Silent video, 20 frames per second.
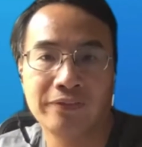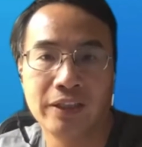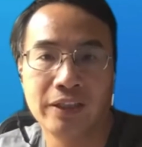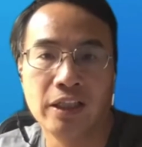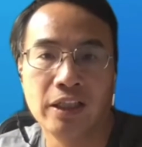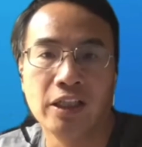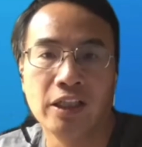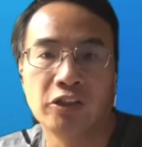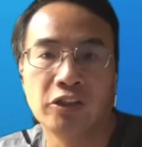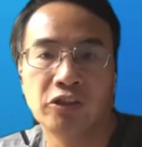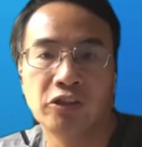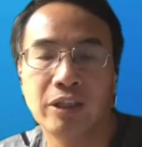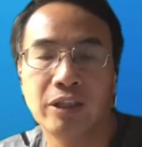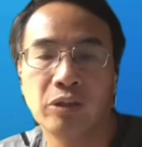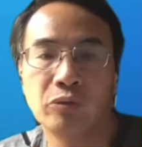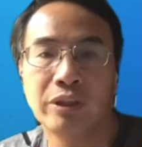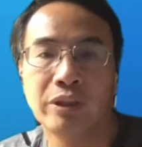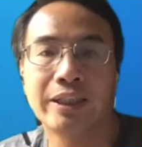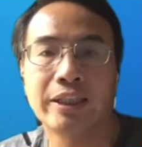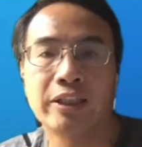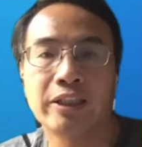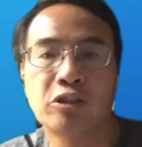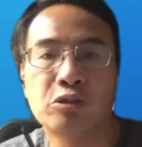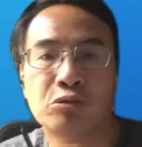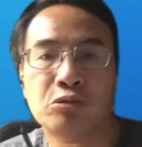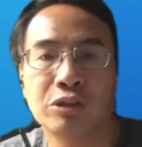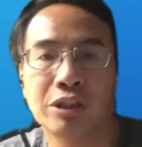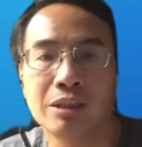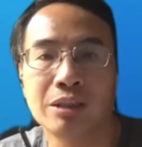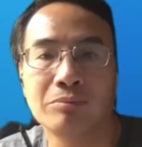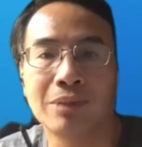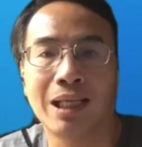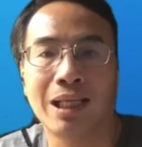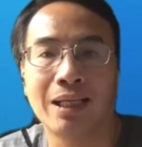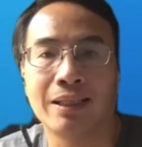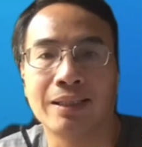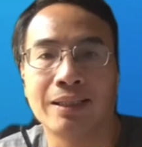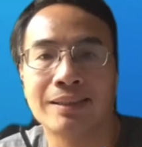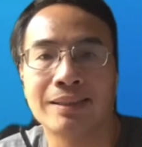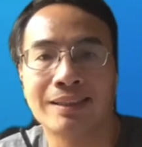so that we can streamline
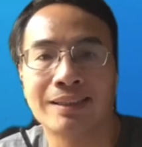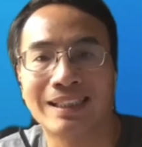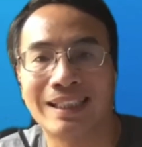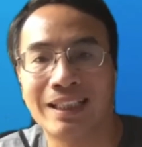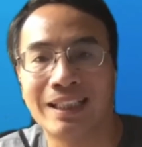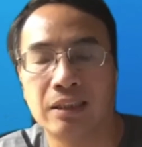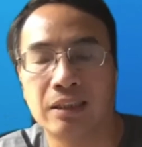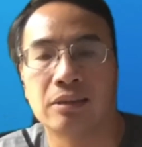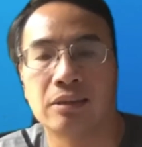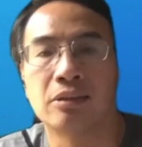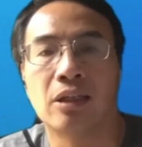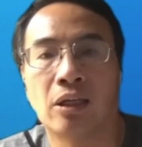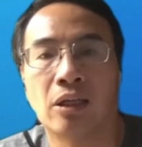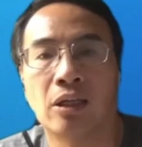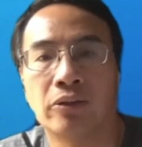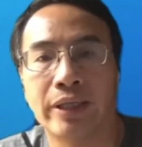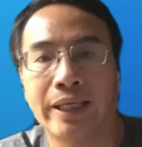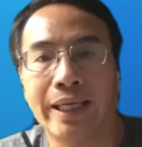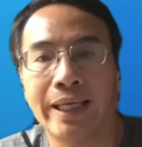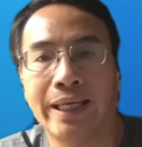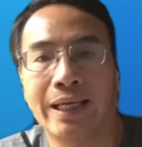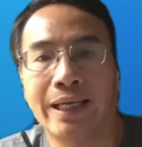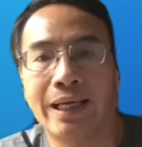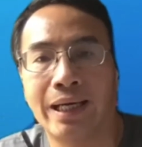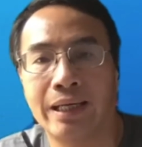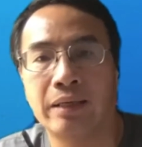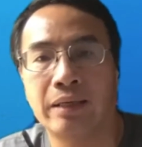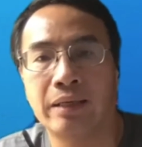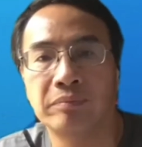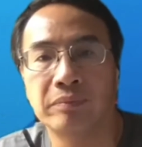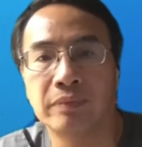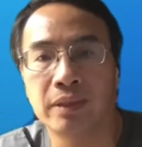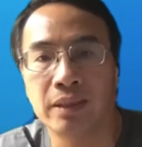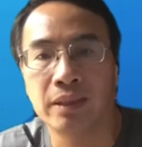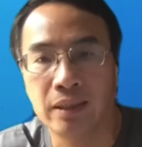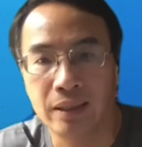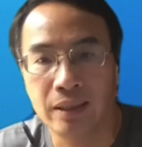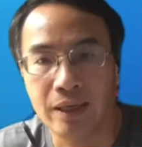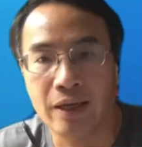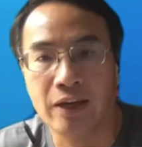and scale our AI
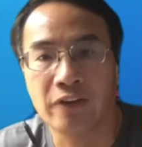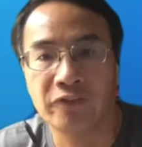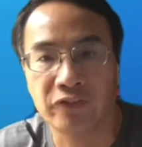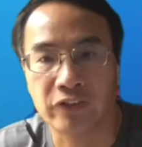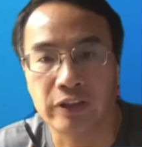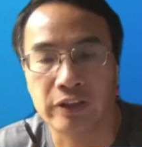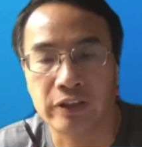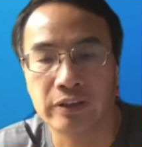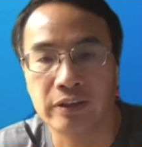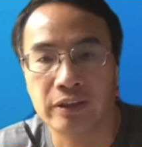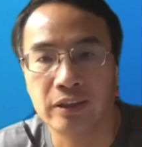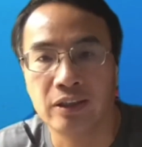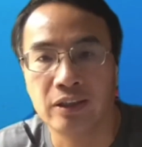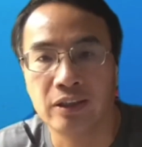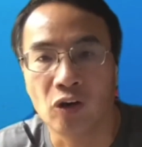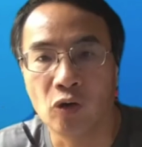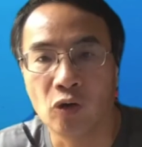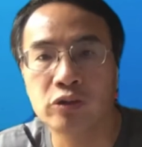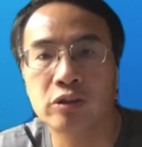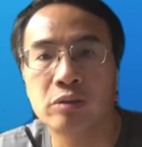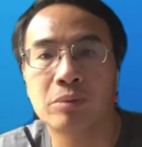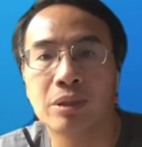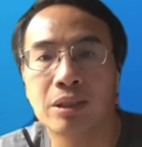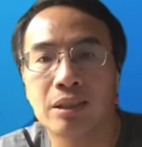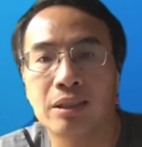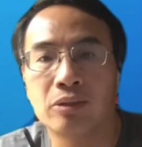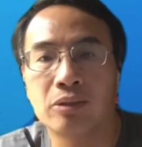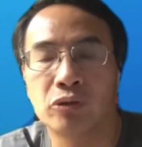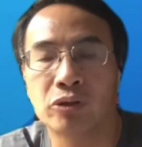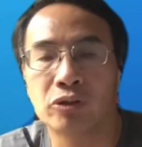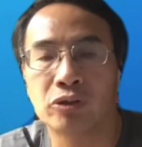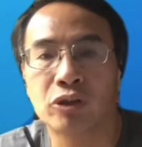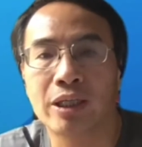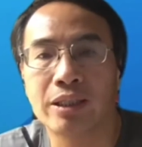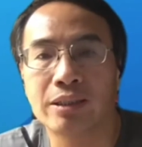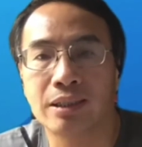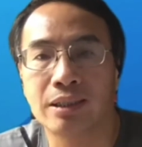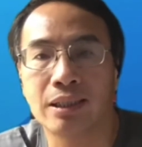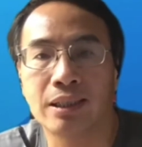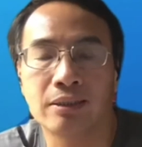effort. Ultimately will
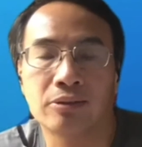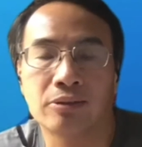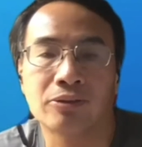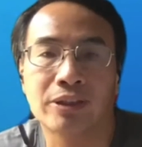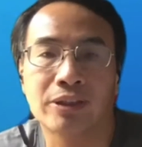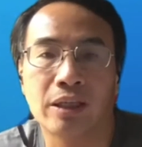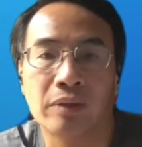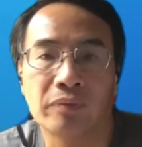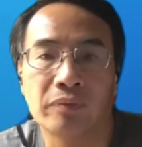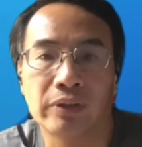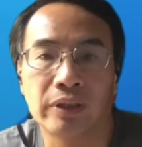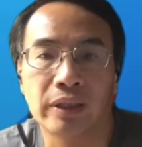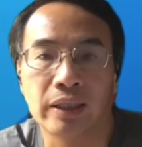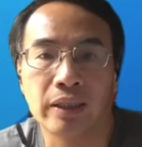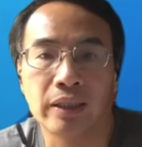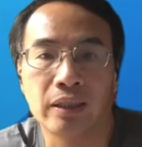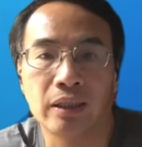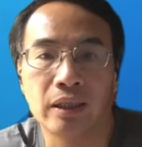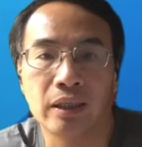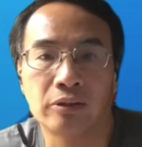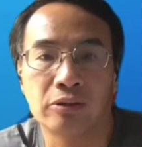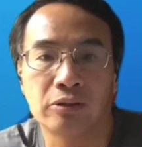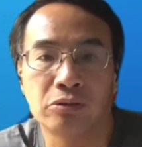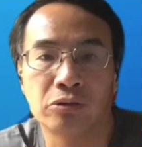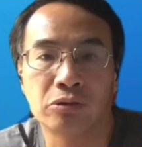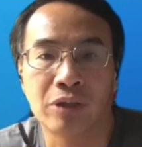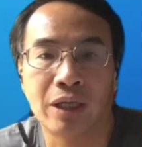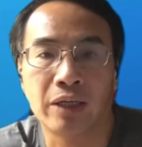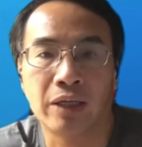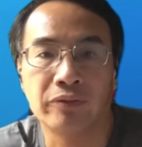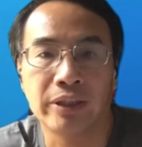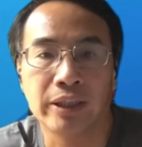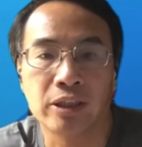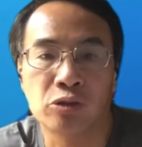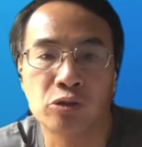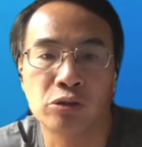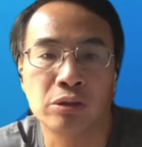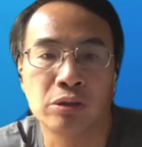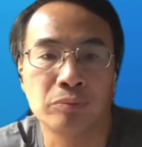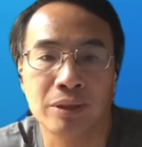translate to something to drive
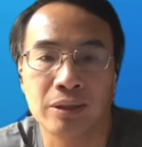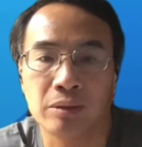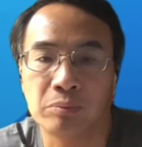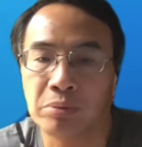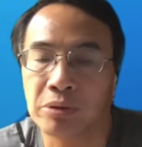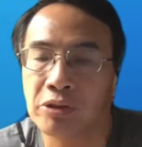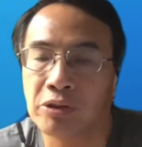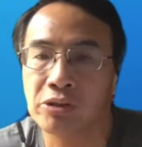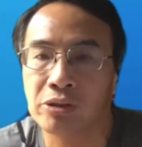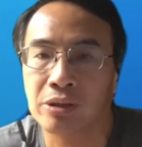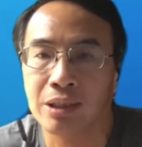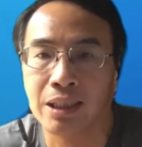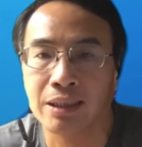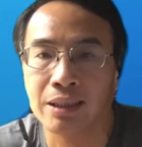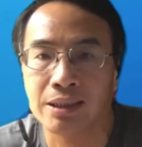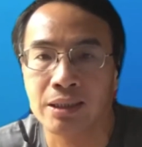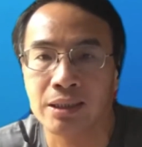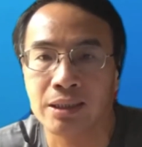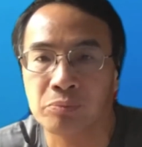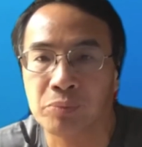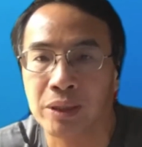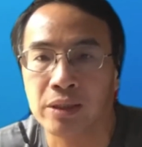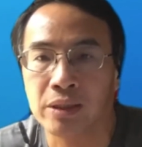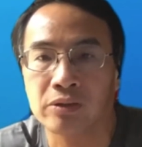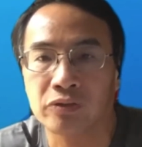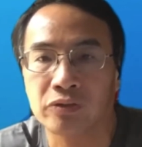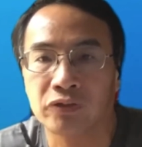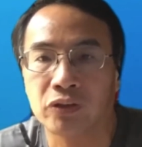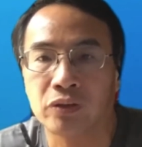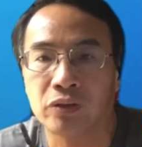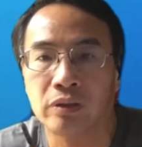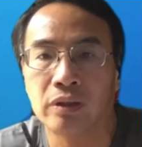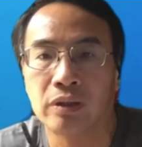extremely personalized experience for